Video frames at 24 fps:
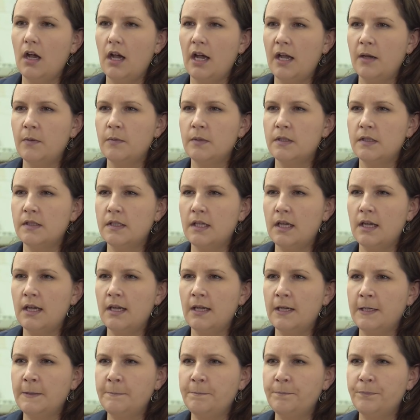I would
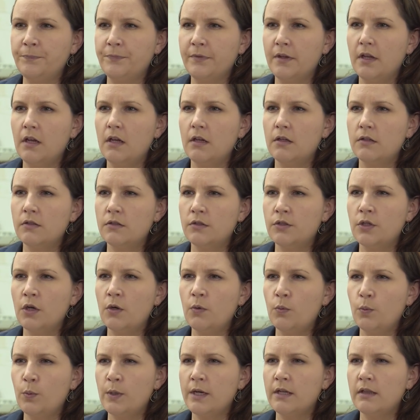say
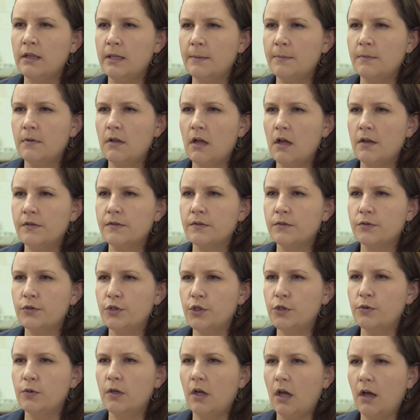don't wear lip gloss or
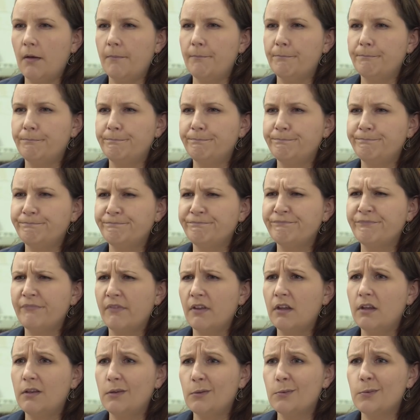chew gum.
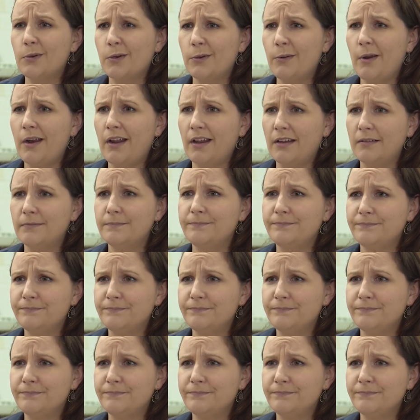You'll regret it.